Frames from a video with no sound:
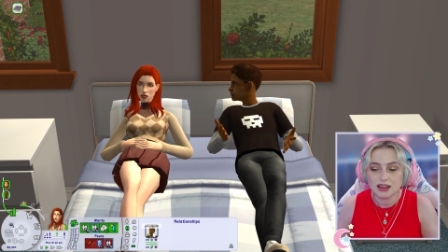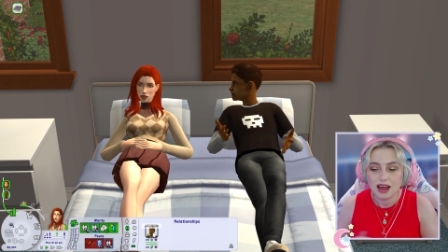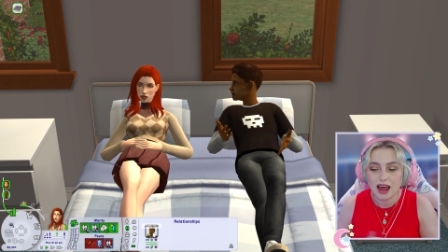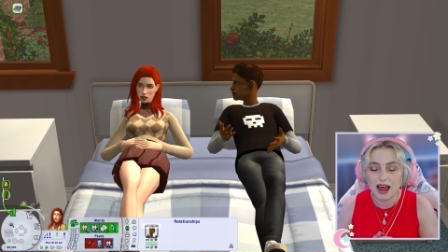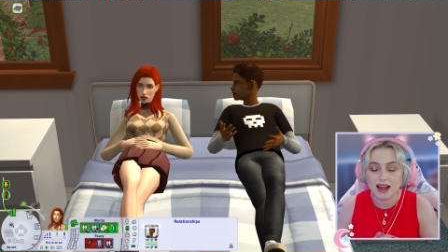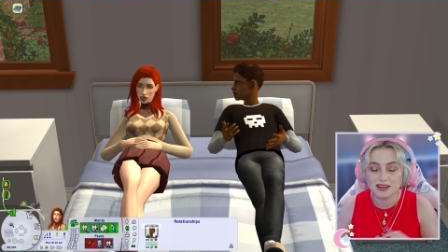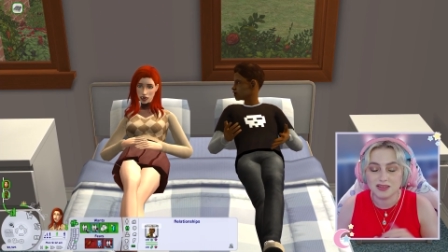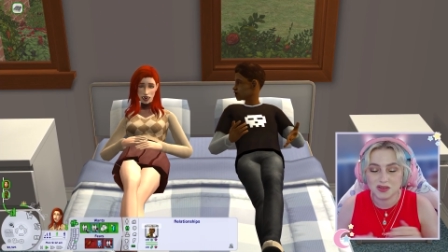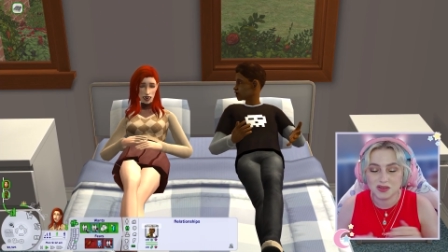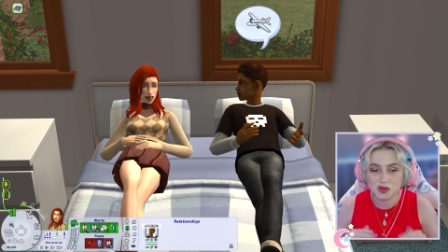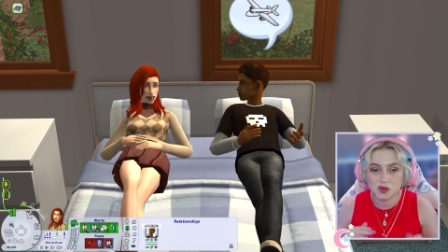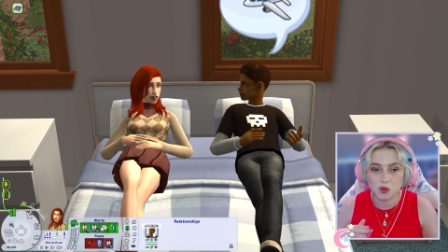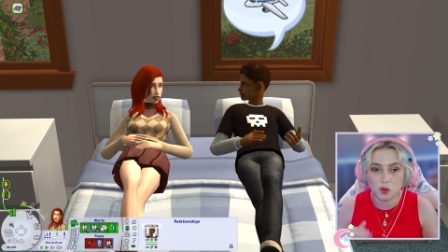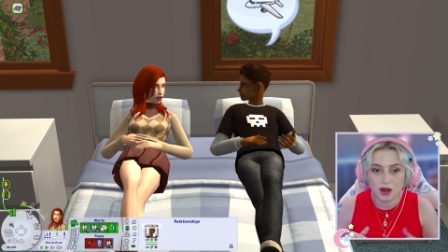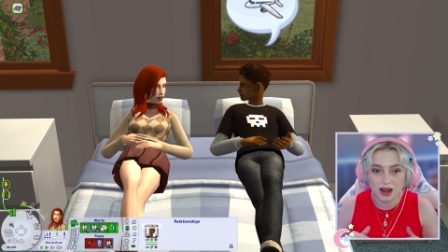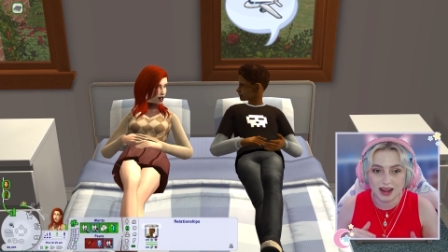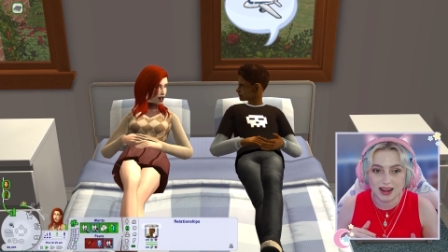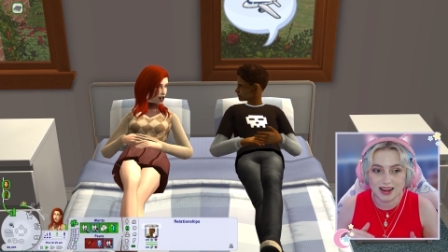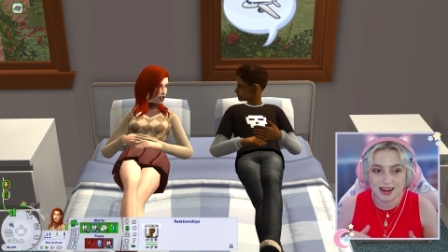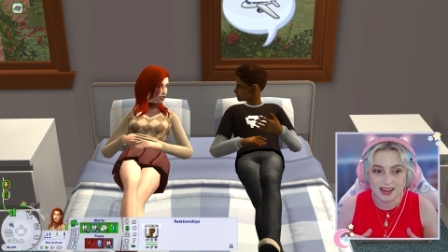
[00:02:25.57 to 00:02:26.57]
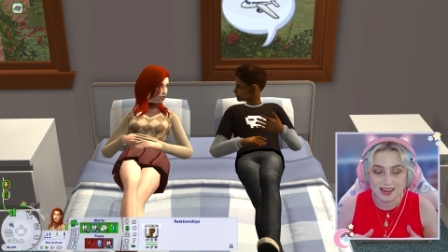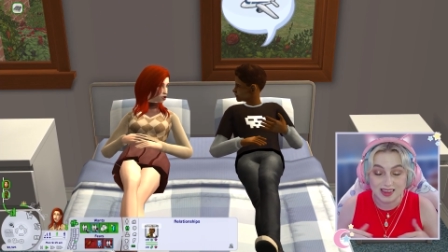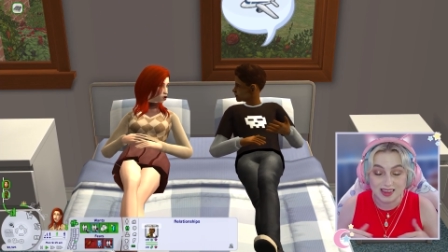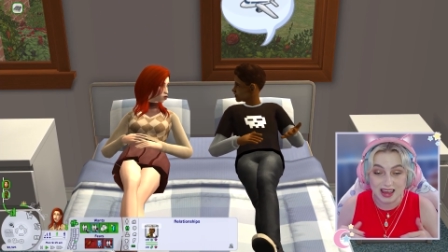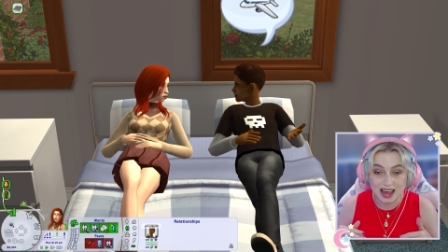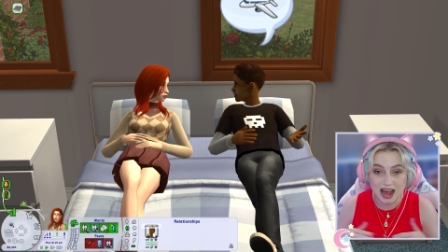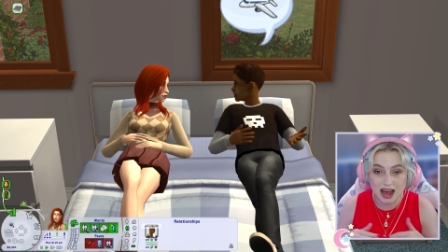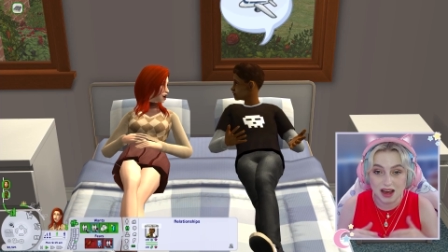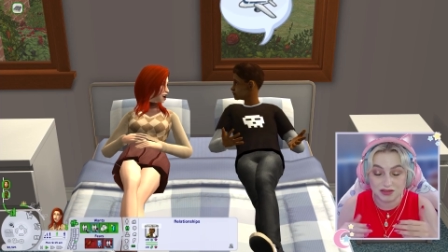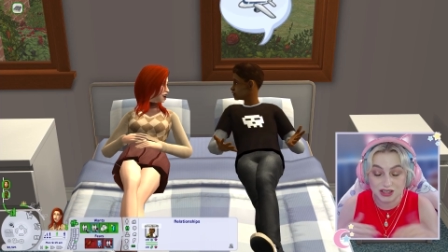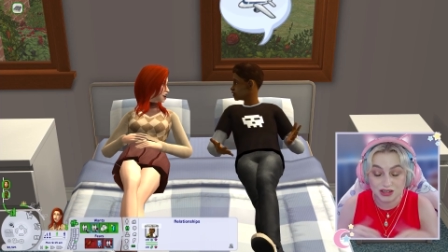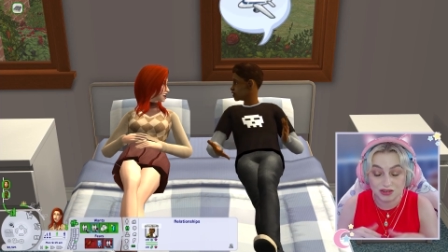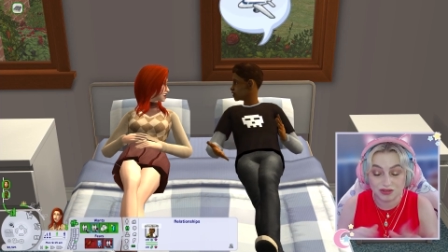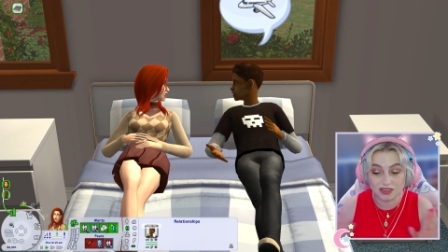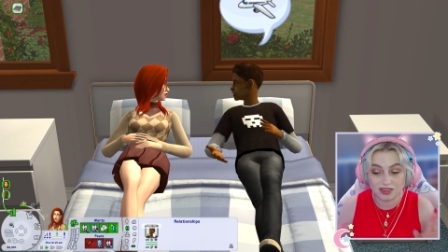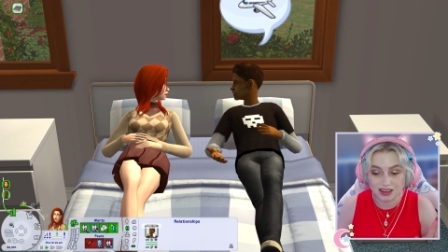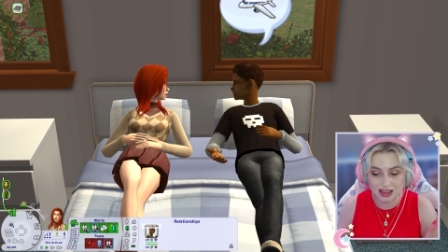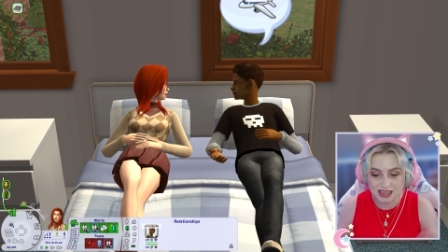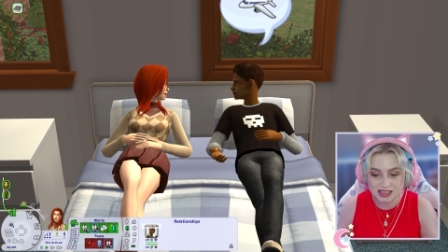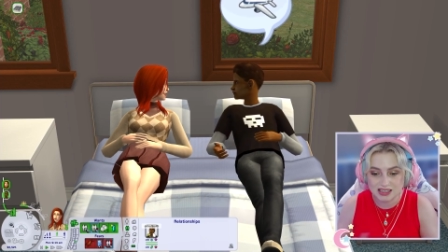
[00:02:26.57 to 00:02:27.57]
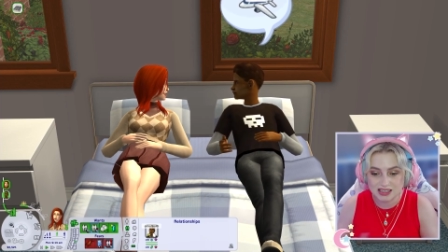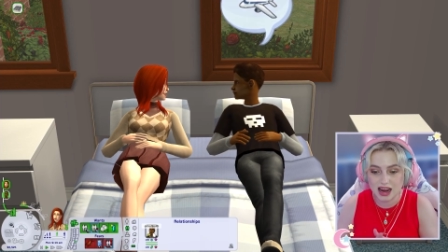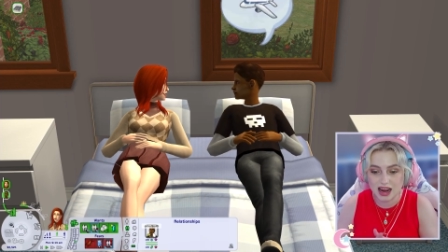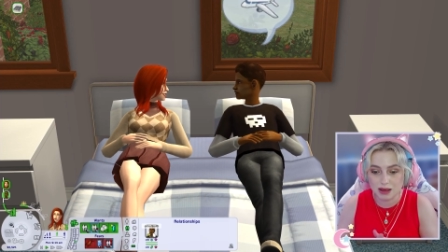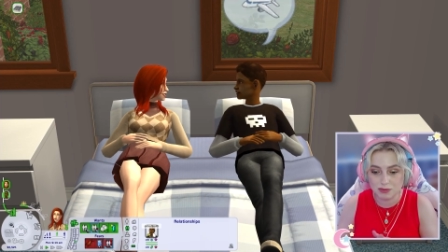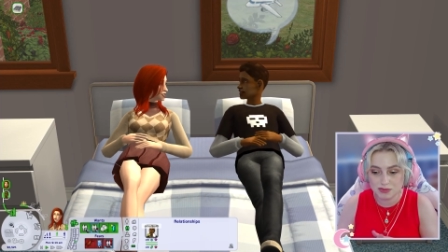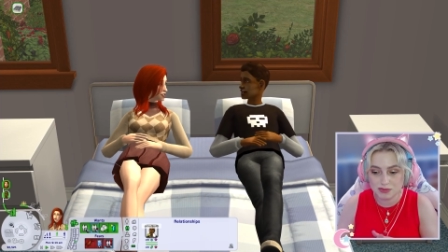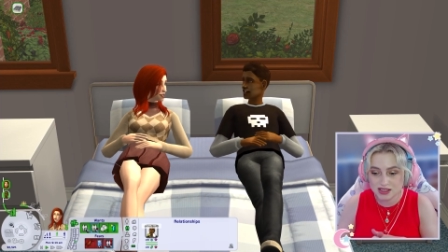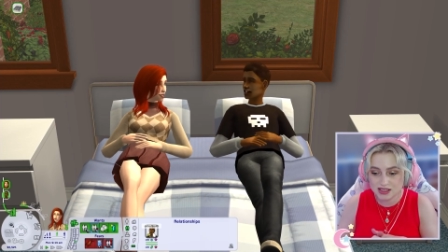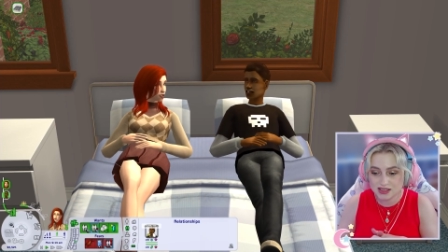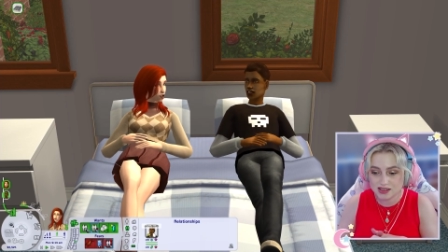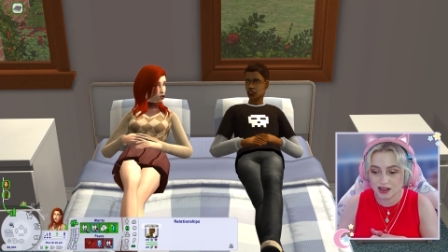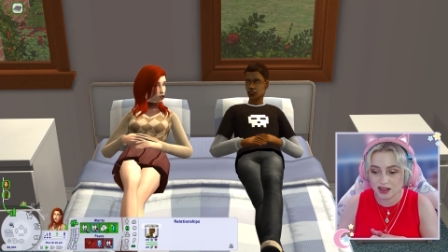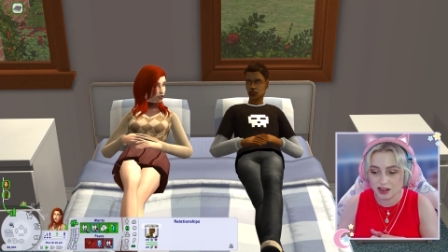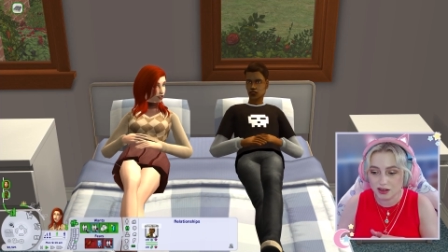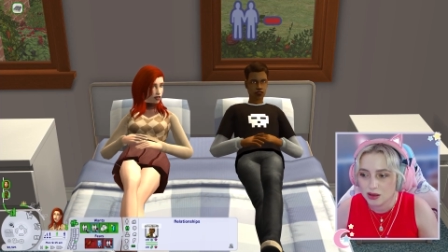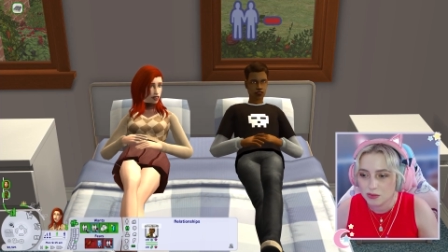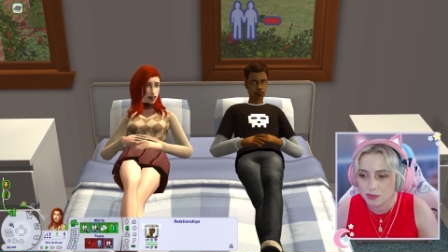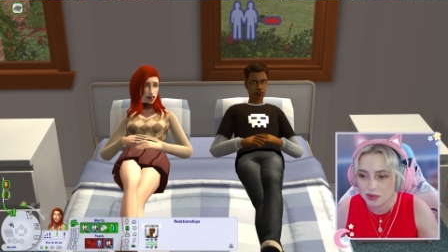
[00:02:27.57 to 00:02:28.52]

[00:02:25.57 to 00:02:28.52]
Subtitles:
hence why they have different last names still.